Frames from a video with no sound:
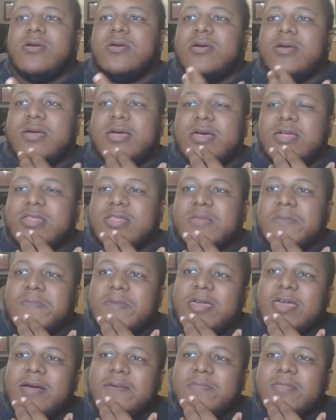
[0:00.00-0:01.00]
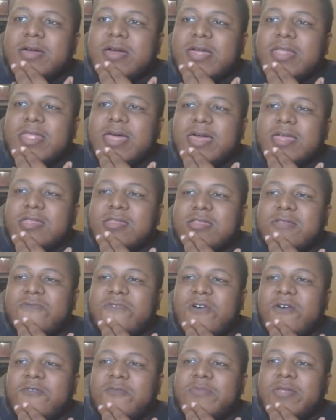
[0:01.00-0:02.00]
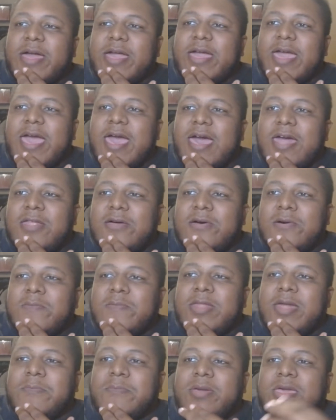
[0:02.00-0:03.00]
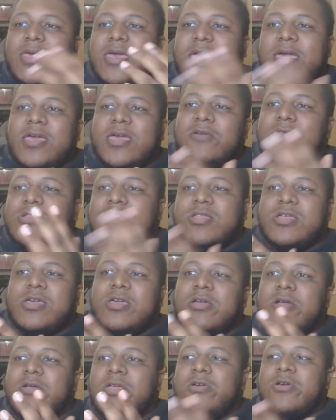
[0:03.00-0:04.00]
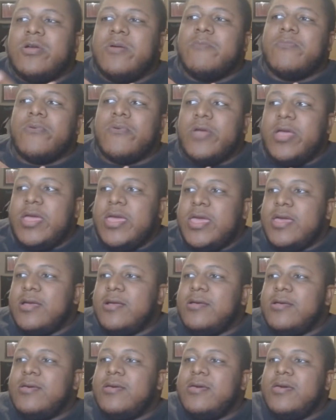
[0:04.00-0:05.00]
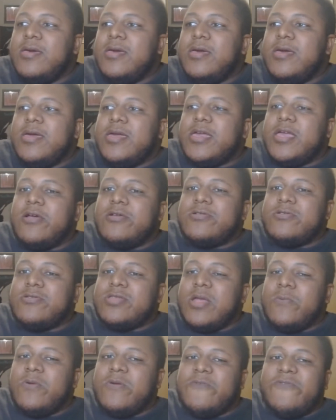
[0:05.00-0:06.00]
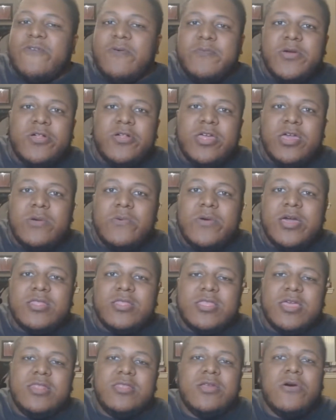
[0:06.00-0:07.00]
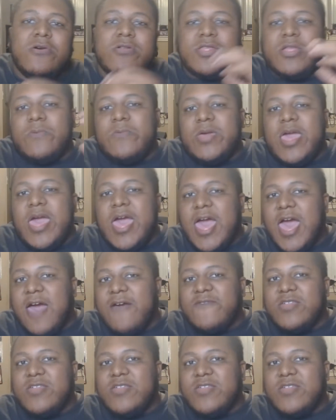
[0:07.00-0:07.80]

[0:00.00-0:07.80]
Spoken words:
Because to me, I'm looking like this is all in Black Adam, and I mean, yeah, you can sit here and you can bring characters that we're familiar with and those that we haven't